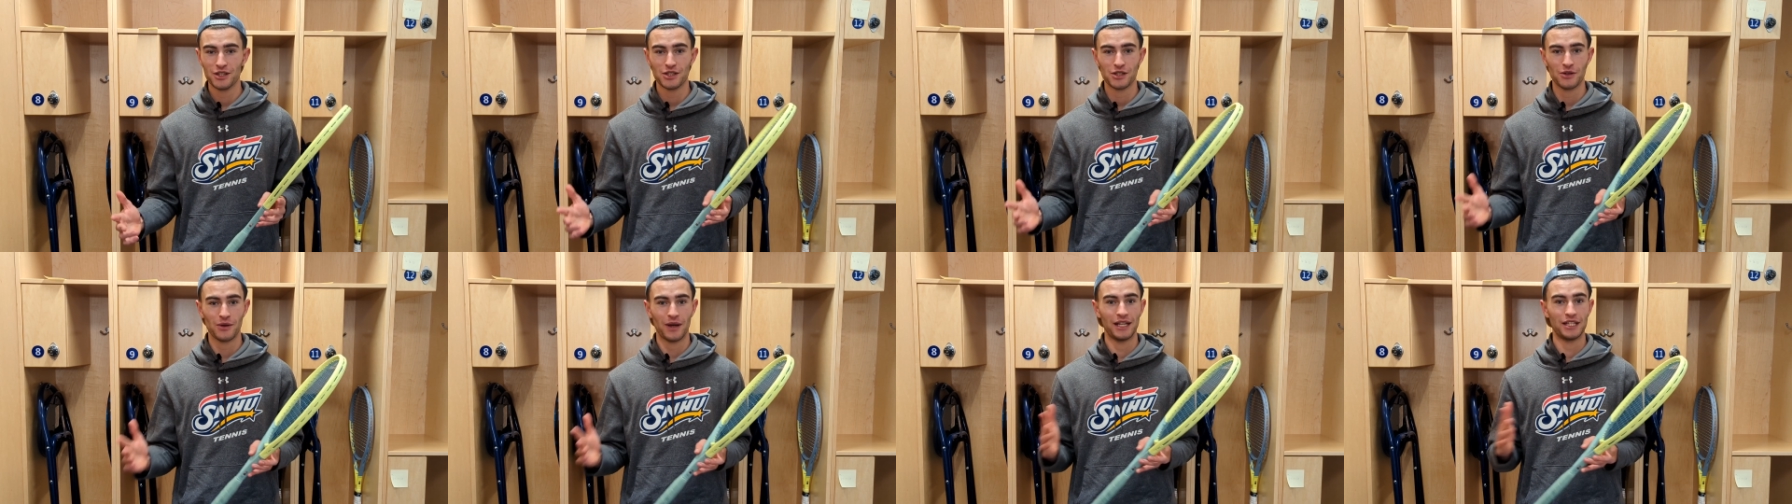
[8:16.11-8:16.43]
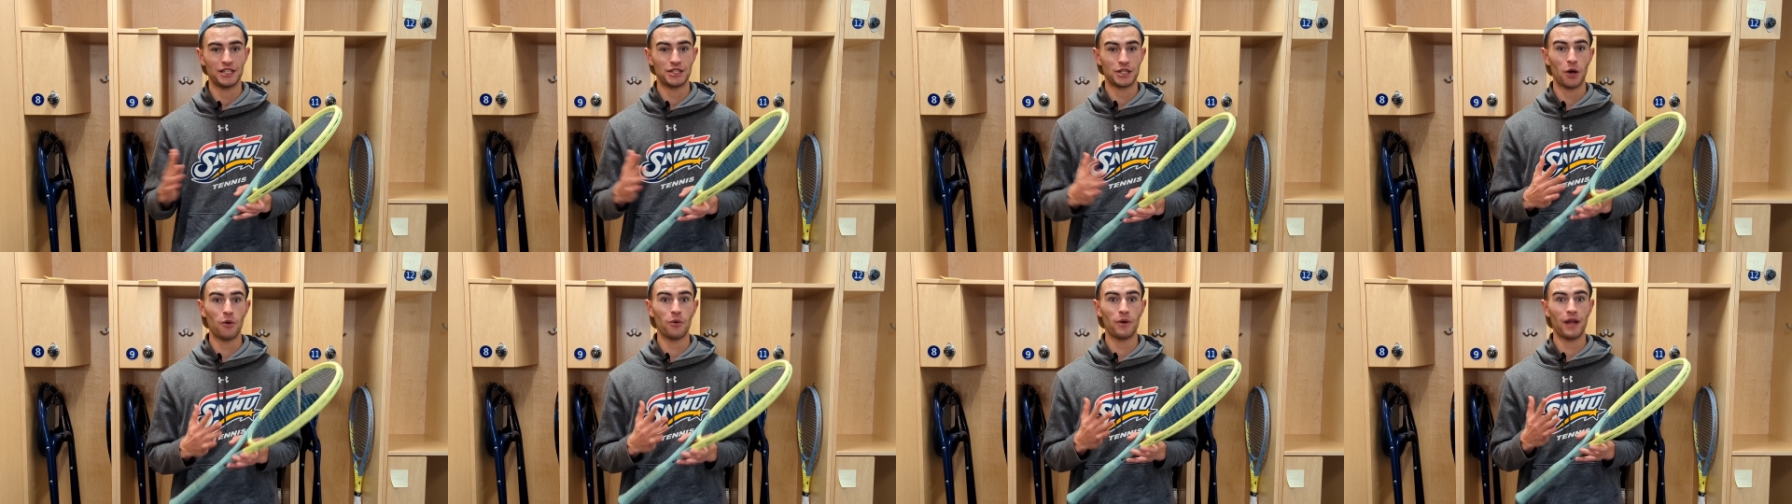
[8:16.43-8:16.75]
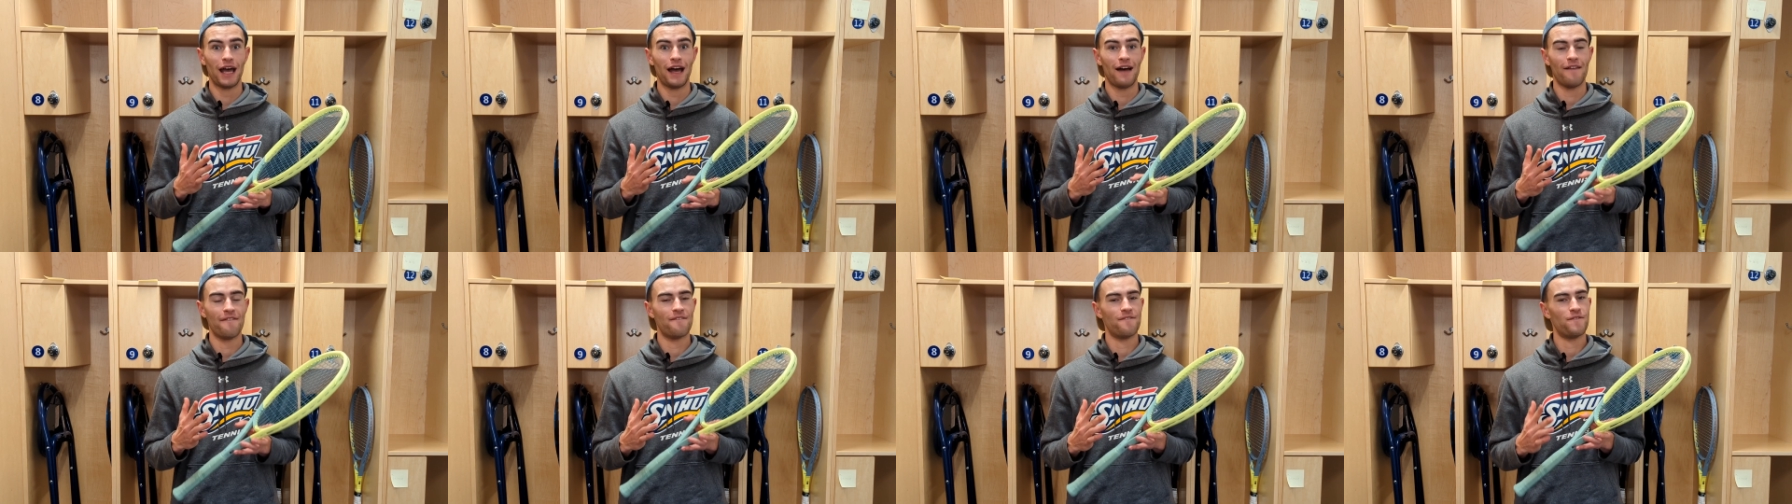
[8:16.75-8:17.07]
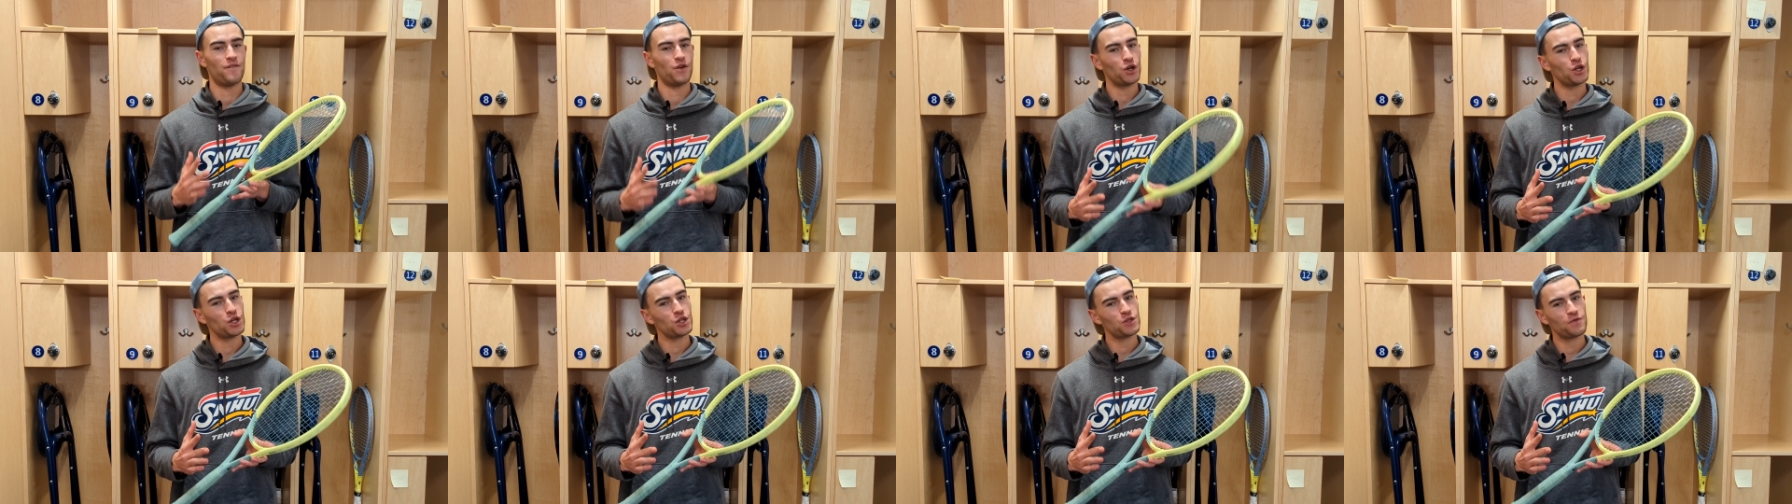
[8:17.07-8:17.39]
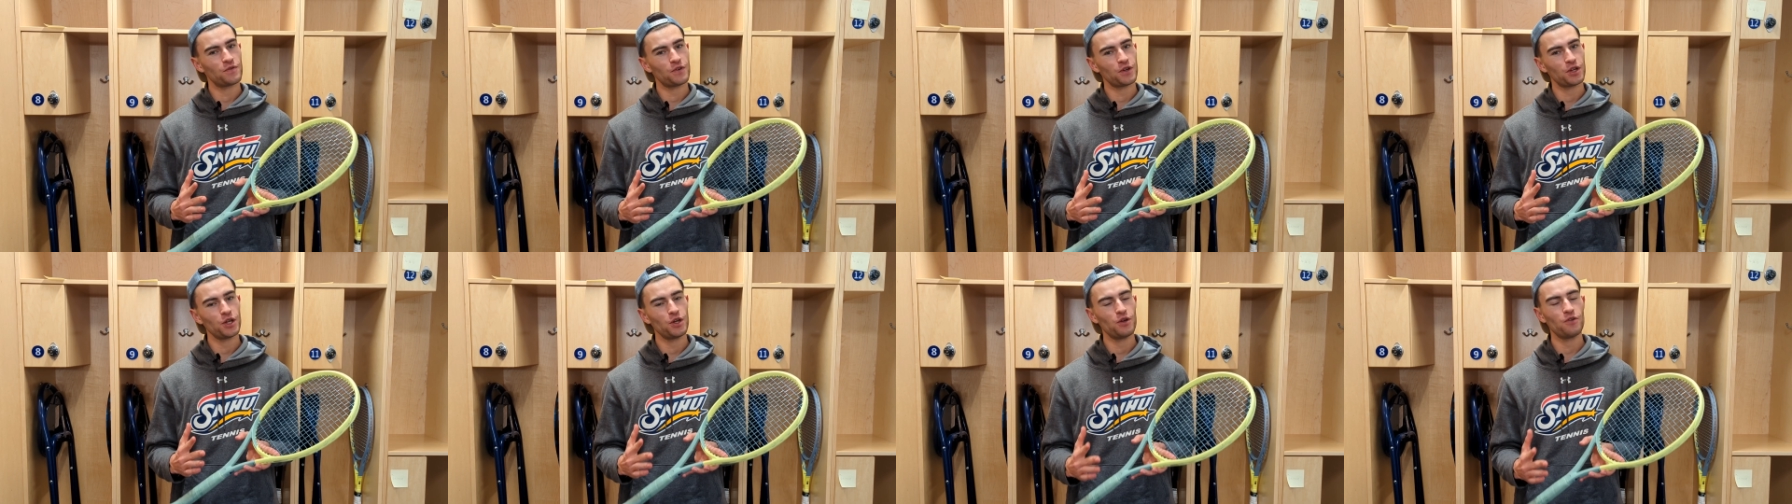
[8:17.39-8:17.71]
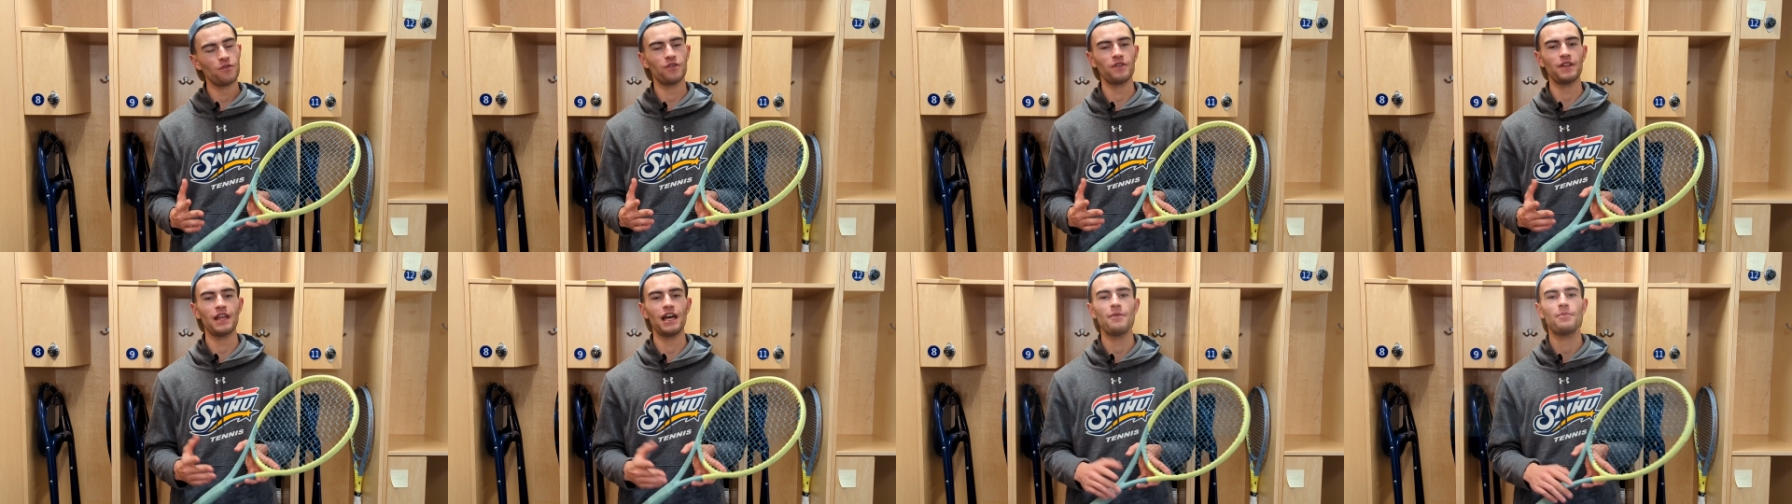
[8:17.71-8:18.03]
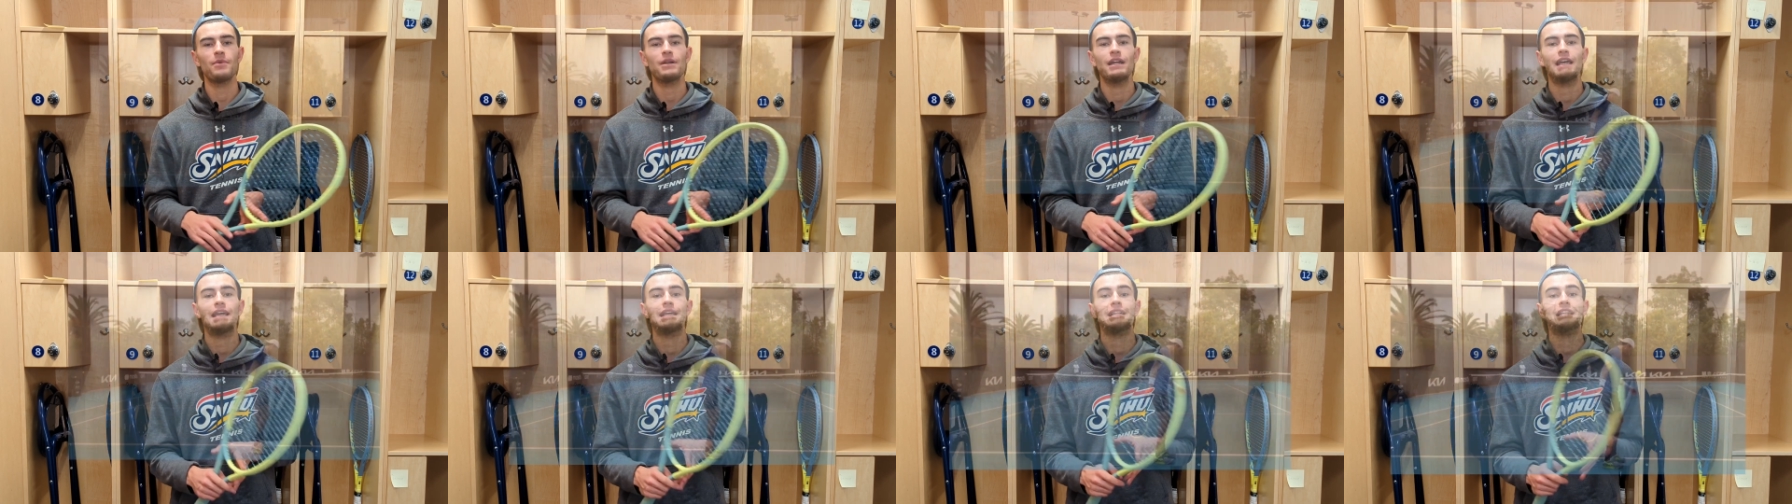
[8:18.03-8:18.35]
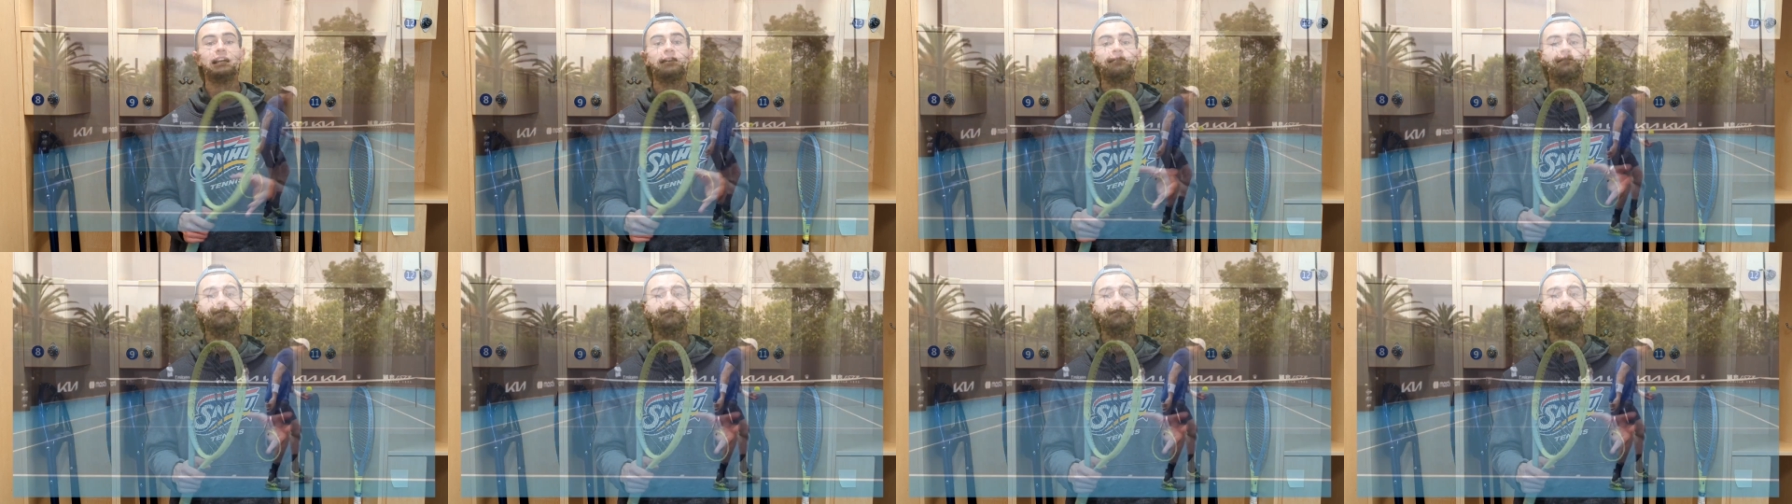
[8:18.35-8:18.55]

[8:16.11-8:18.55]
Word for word: so I don't have footage for you for that, but I can